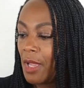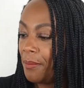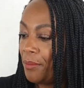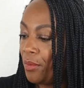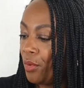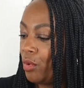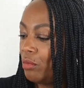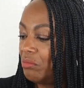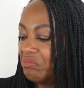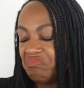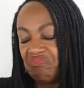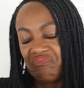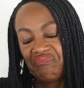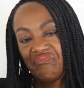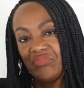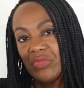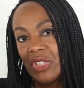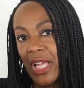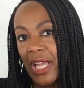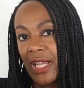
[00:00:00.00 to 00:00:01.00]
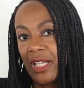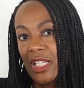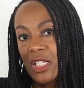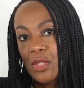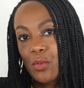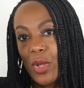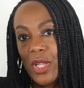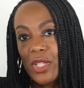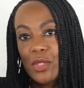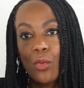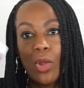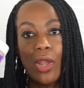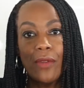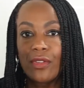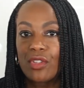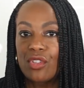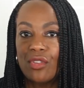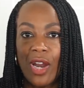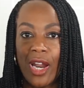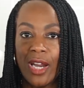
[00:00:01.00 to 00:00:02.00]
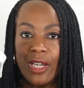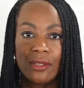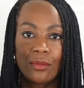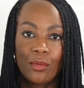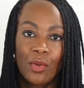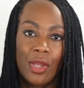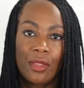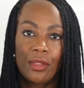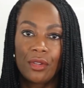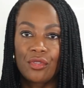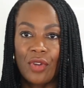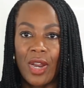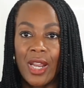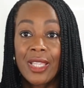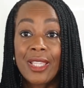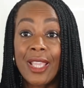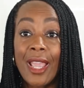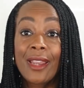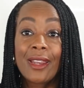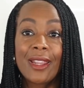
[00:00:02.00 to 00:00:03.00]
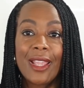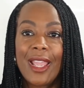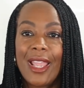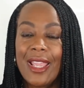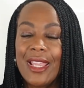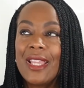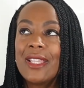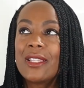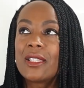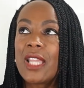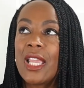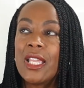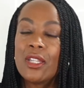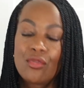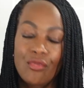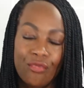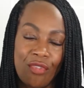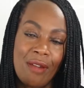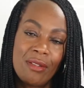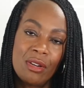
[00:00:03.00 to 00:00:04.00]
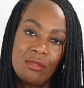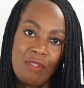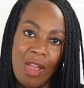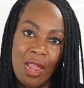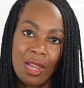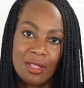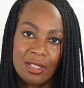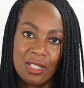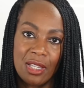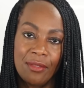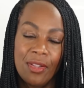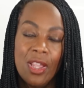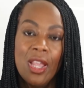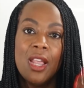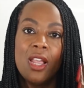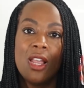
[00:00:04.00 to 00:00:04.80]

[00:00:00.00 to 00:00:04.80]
But yeah, it's worth a try. Worth a try. Again, it's very relative.